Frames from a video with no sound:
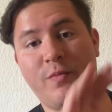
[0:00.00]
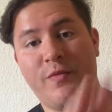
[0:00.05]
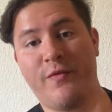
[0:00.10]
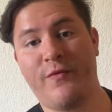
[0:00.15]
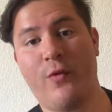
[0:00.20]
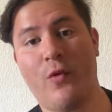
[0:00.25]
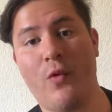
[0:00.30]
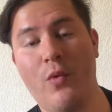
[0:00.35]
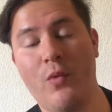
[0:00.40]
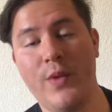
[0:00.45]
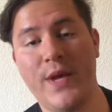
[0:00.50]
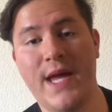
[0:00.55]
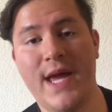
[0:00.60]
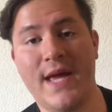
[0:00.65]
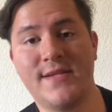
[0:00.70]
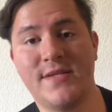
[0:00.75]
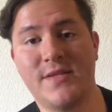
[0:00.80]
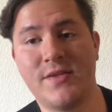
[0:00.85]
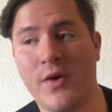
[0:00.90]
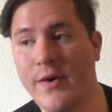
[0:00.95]
So before we
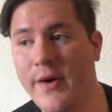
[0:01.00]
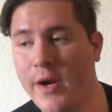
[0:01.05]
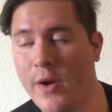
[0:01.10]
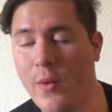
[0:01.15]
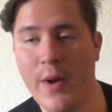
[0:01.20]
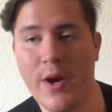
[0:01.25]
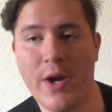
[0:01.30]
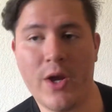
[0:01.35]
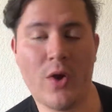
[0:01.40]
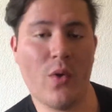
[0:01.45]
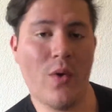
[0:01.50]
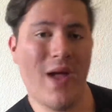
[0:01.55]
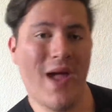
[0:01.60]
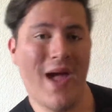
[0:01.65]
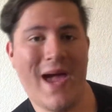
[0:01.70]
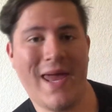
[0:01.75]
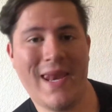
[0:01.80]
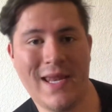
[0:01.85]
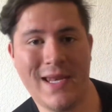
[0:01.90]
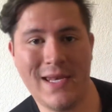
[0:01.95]
get started, I wanna go
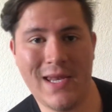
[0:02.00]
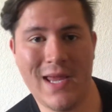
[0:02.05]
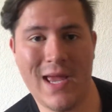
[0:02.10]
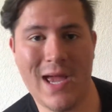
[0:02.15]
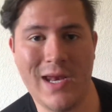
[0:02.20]
ahead and,